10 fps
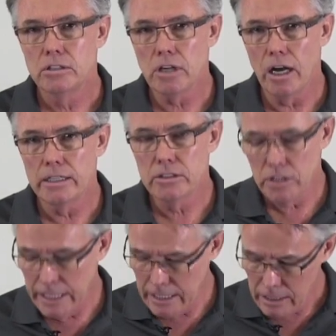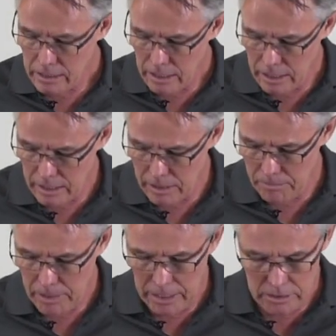target trigger,
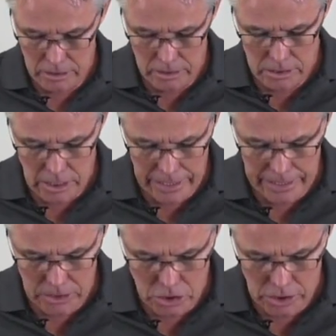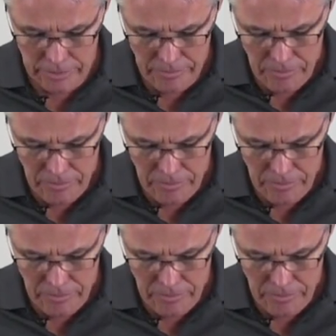our two-stage